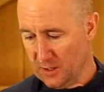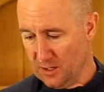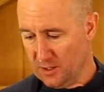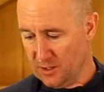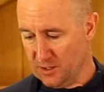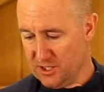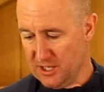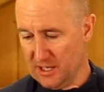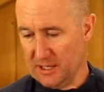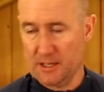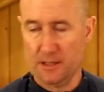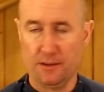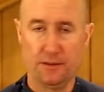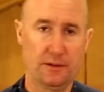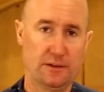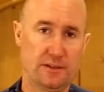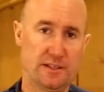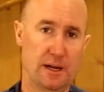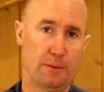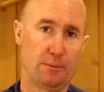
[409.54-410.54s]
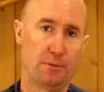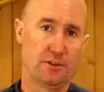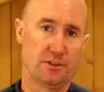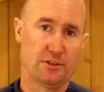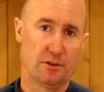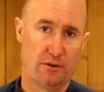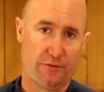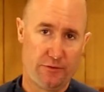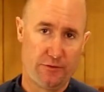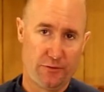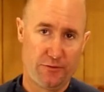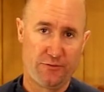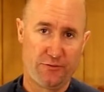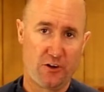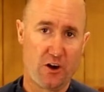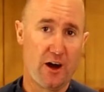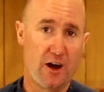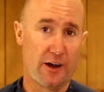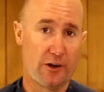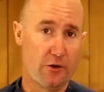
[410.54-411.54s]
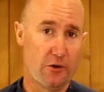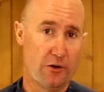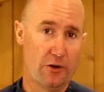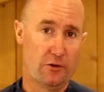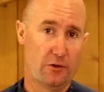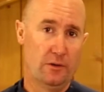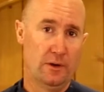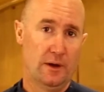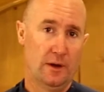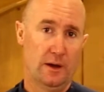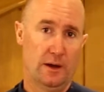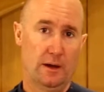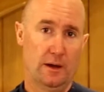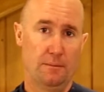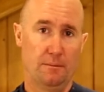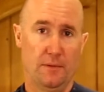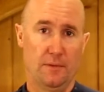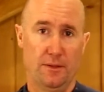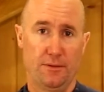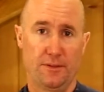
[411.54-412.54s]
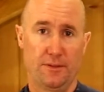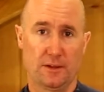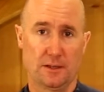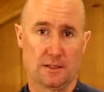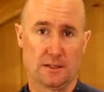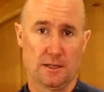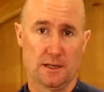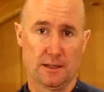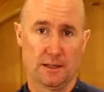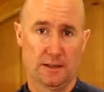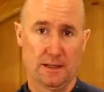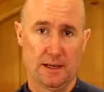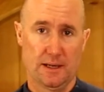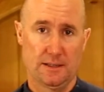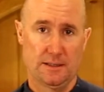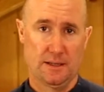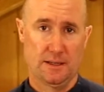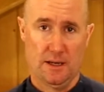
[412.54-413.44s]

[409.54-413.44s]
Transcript: checking the temperature of your frying oil and things like that.